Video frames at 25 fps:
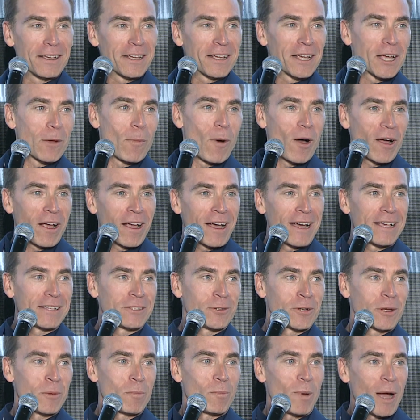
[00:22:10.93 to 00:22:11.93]
come on guys,
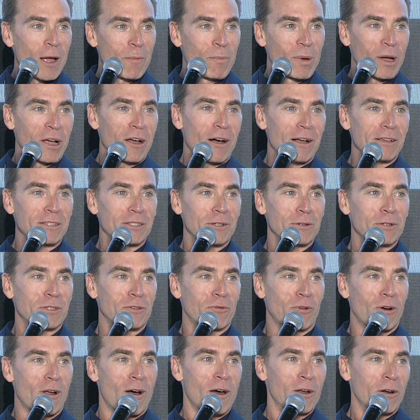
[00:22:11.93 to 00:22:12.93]
you can buy Picassos
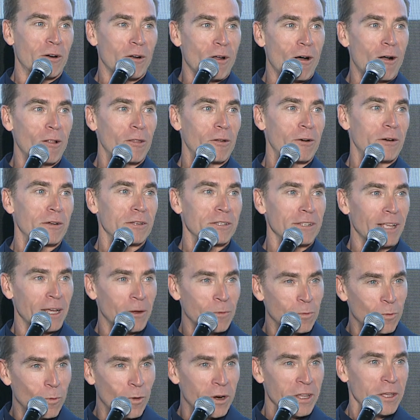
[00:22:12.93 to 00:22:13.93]
for $100. Like,
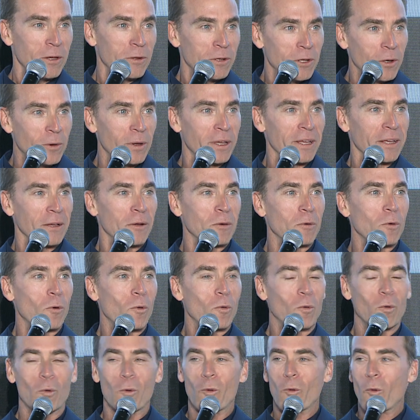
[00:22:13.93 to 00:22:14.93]
what are you doing?
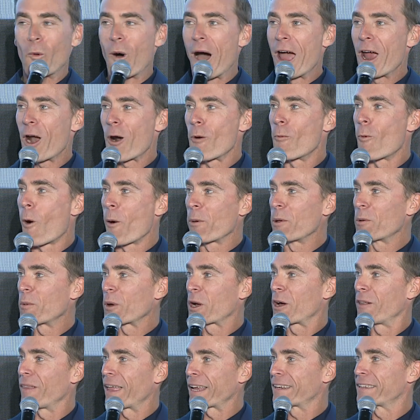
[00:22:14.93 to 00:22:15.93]
Why aren't more people
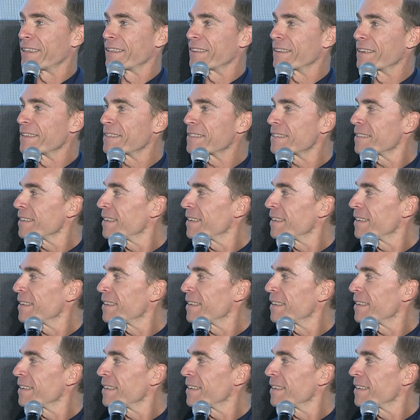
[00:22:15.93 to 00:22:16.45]
collecting this?